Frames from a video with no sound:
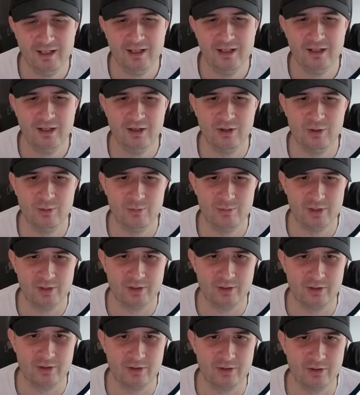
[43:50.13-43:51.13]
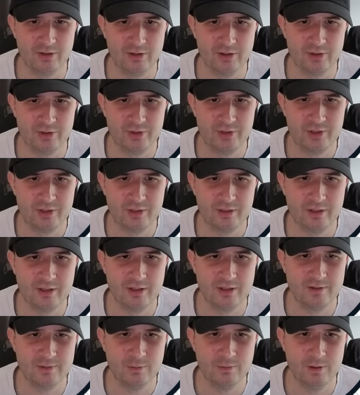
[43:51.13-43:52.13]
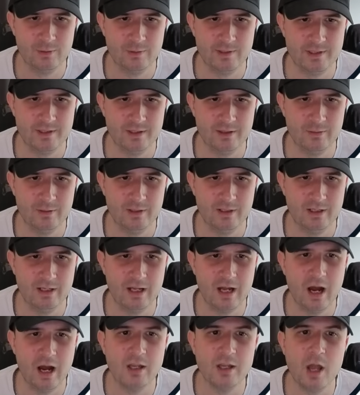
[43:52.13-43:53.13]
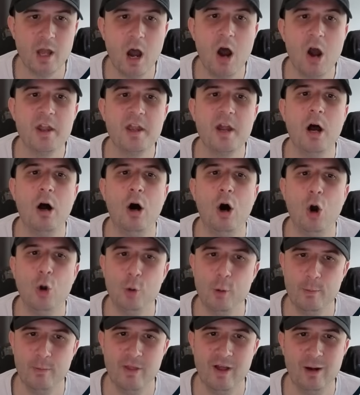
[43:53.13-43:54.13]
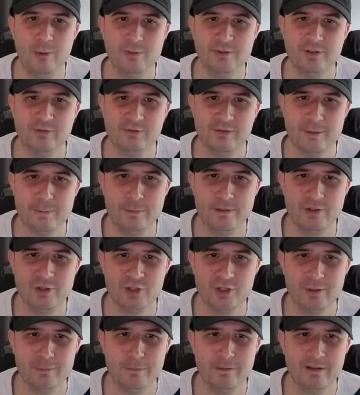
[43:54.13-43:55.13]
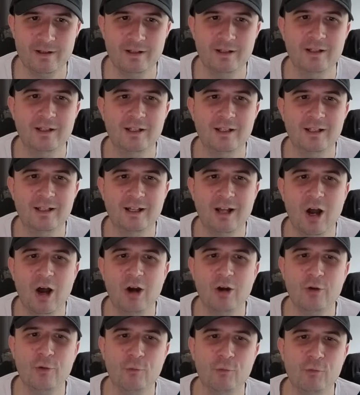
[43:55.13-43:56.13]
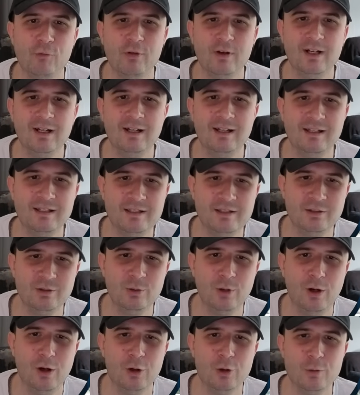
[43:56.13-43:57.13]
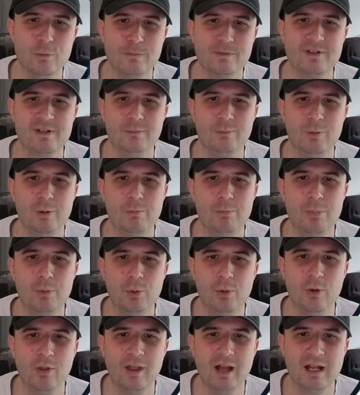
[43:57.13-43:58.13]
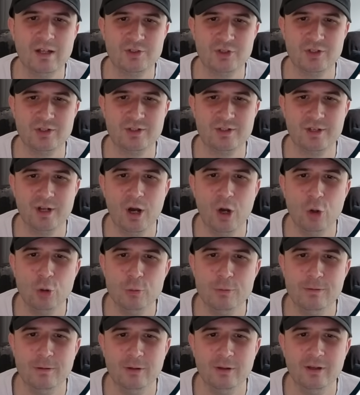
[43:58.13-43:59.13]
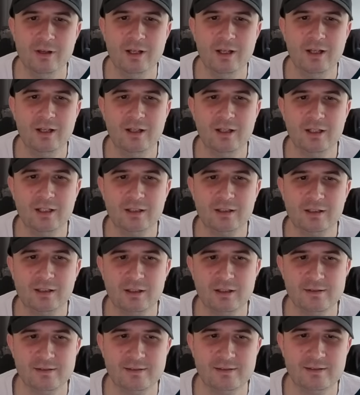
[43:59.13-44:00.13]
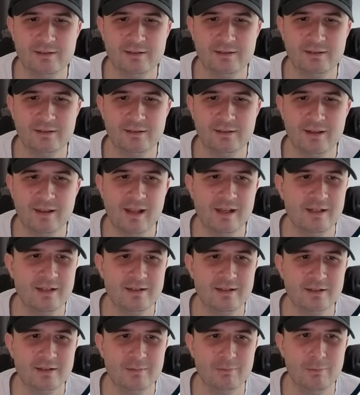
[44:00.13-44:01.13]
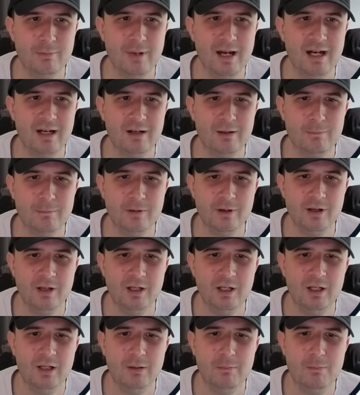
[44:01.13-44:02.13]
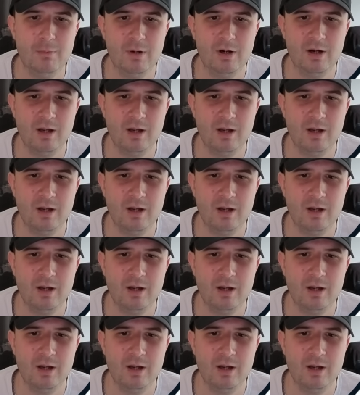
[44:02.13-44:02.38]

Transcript: Oh my gosh. Guys, what are we doing here? I hope that was a rip and shipper. I really do hope someone bought that just to open, because then it doesn't matter. But my